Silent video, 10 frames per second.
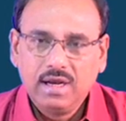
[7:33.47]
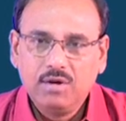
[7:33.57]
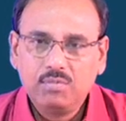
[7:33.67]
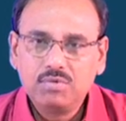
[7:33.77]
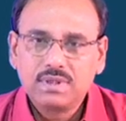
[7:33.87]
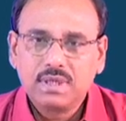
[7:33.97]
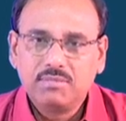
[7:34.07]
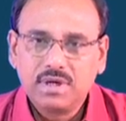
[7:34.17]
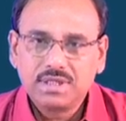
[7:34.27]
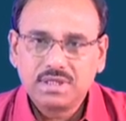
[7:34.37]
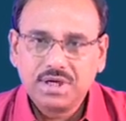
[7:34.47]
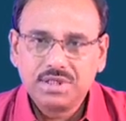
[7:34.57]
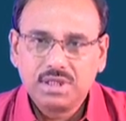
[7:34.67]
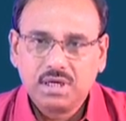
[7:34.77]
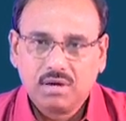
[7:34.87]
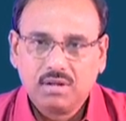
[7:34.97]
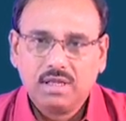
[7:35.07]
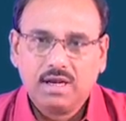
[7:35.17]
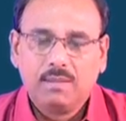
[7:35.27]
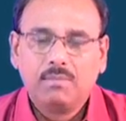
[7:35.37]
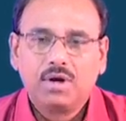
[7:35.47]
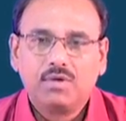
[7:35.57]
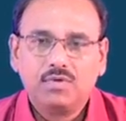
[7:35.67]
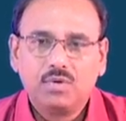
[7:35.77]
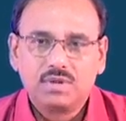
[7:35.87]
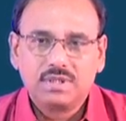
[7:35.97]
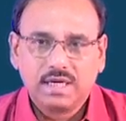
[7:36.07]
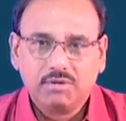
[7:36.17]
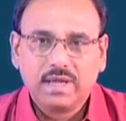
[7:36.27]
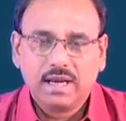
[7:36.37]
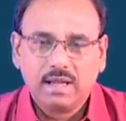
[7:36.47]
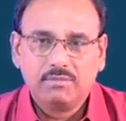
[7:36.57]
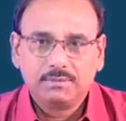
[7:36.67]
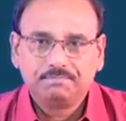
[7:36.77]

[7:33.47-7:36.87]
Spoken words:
you put some restriction on the number of nodes that you can have.